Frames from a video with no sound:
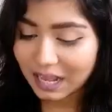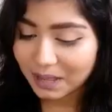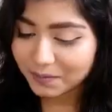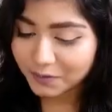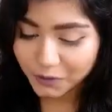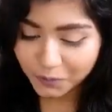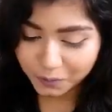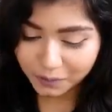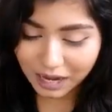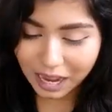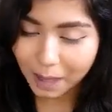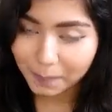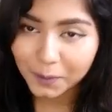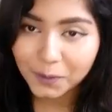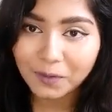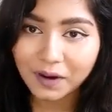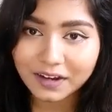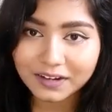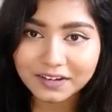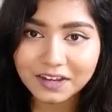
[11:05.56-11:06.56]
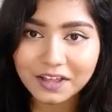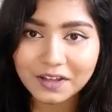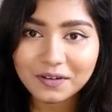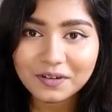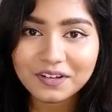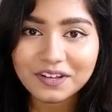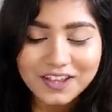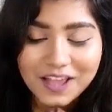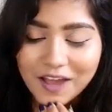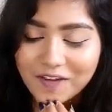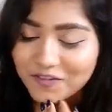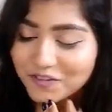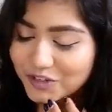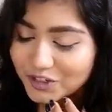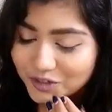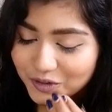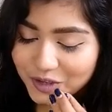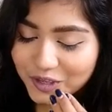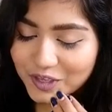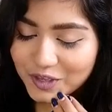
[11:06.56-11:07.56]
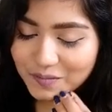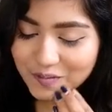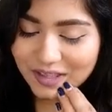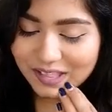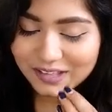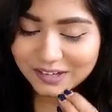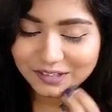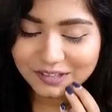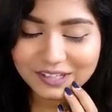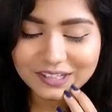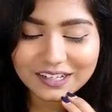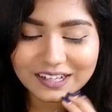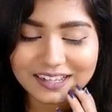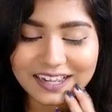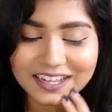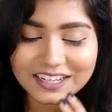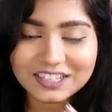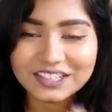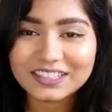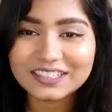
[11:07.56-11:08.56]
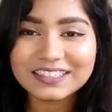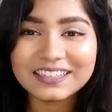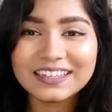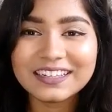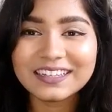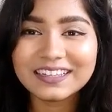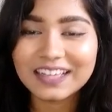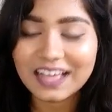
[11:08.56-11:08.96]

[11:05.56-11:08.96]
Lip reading: And I'm super happy right now after showing you my little collection.